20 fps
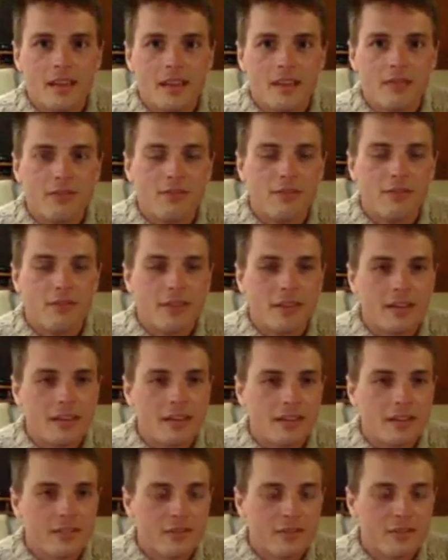if
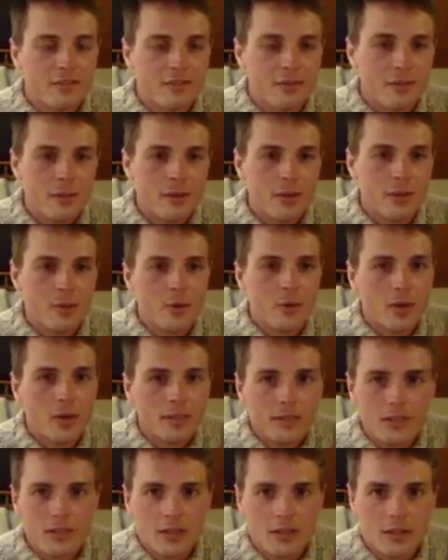for anybody who
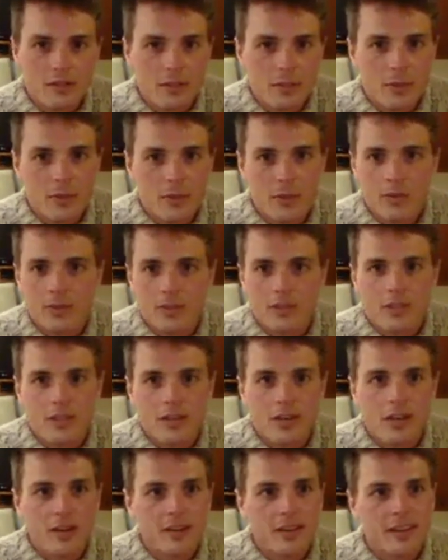wants, if anybody wants to
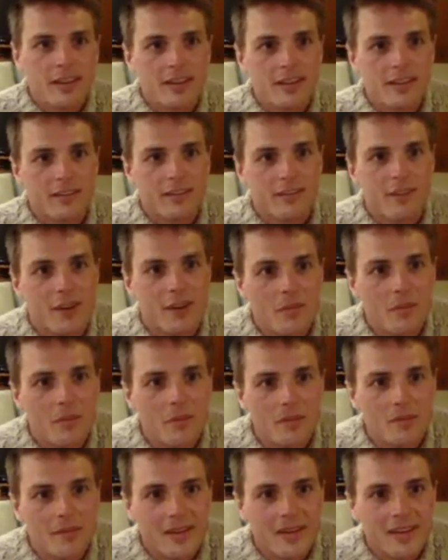share anything
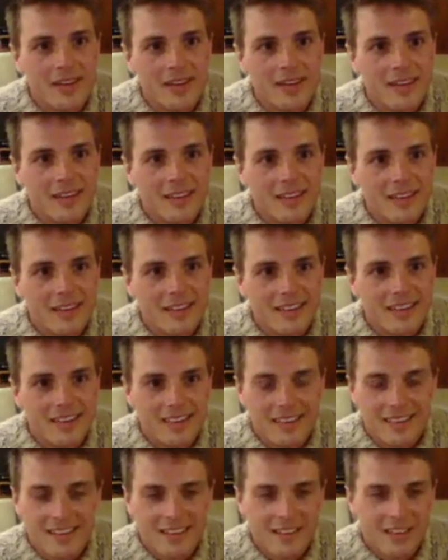from,
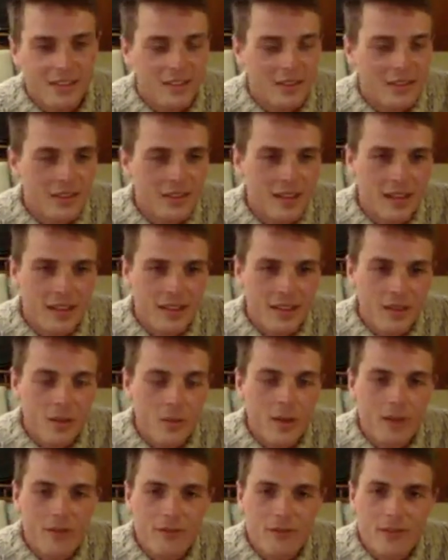how
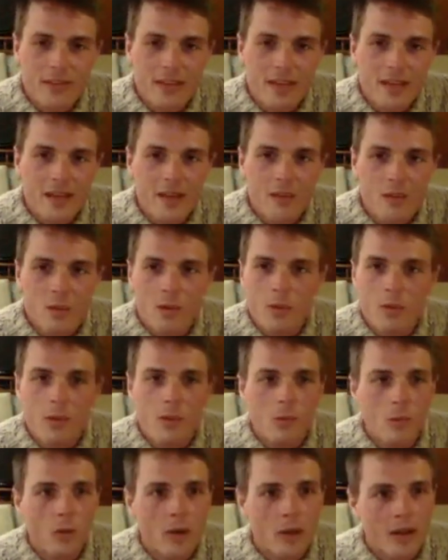that went for them, what
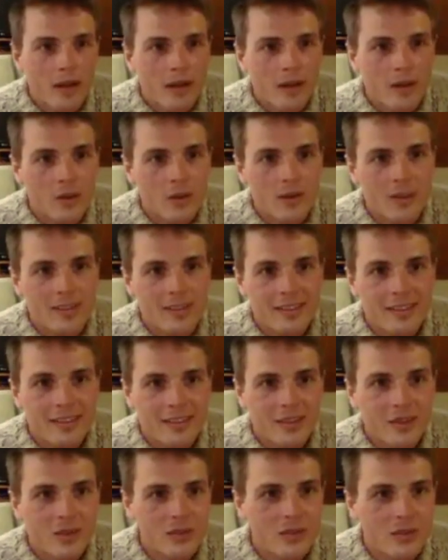went well, what
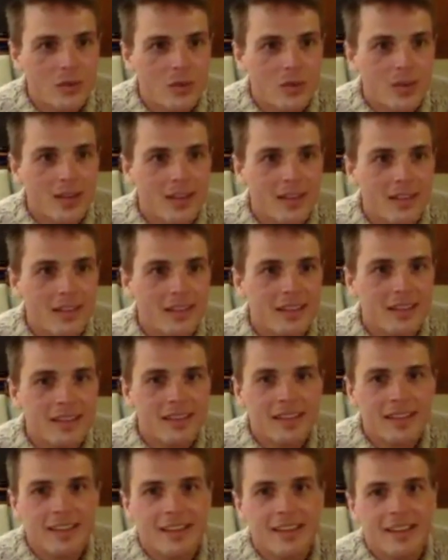didn't go so well,
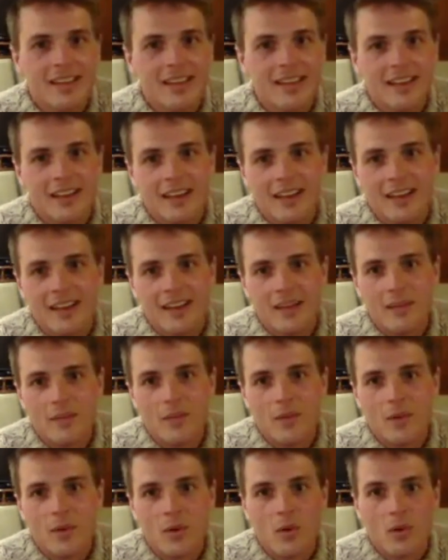
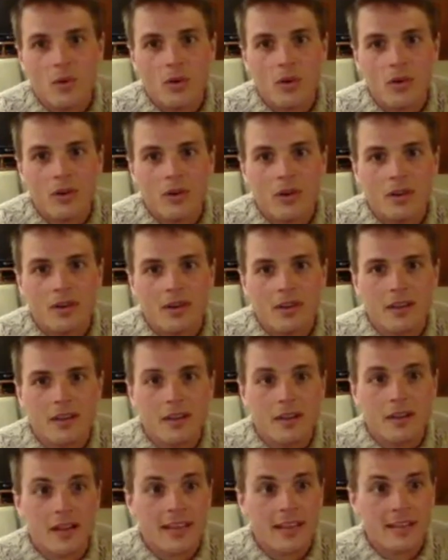or
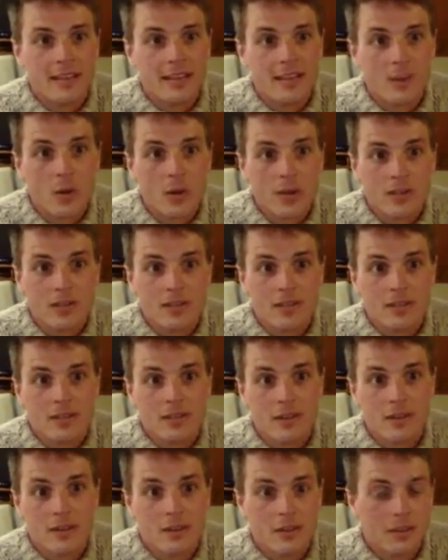has any questions
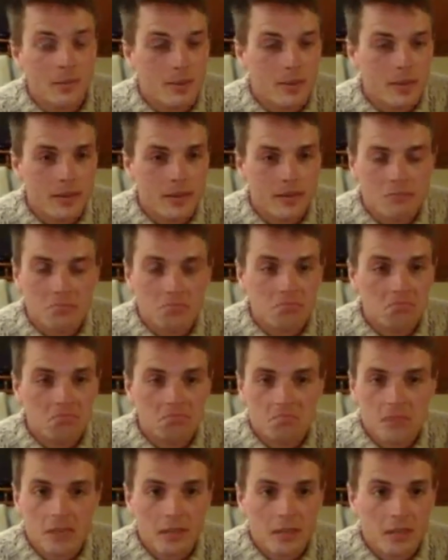at all about,
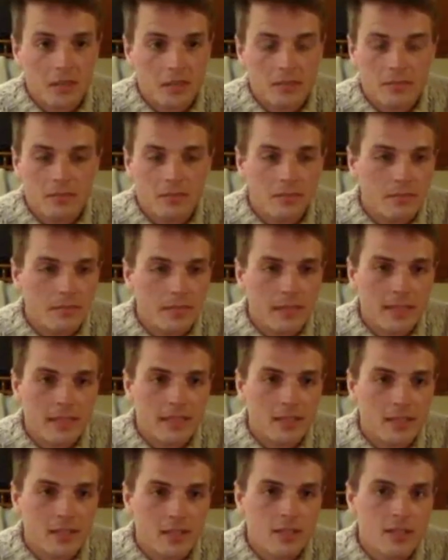I don't know,
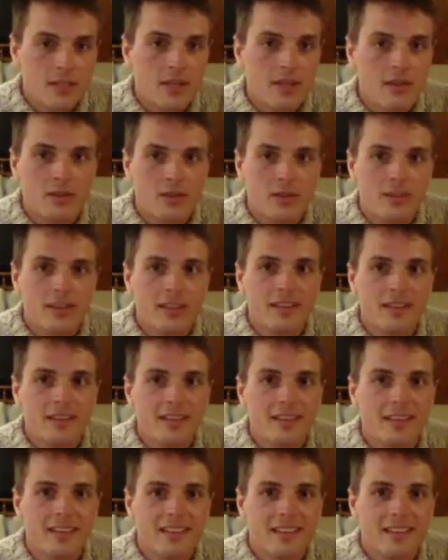meditation in general, then,